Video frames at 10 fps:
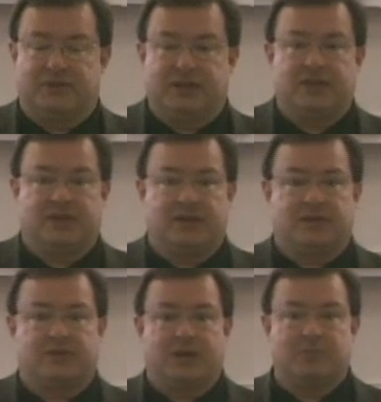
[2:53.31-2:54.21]
If
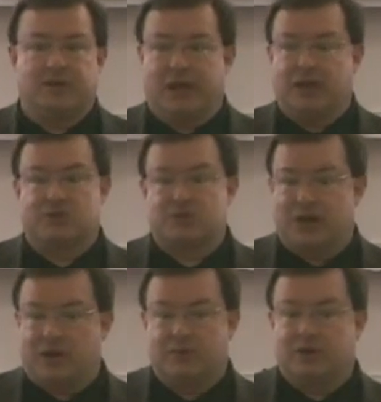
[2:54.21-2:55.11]
anything, they began
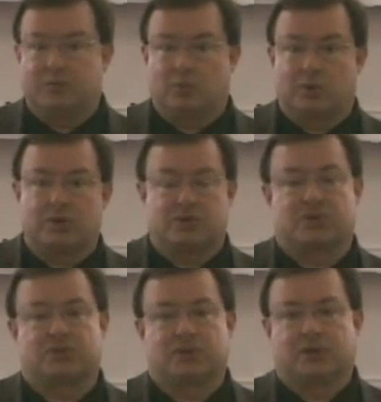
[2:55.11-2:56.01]
sounding
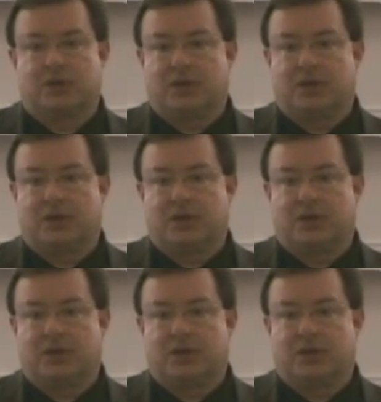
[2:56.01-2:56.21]
worse.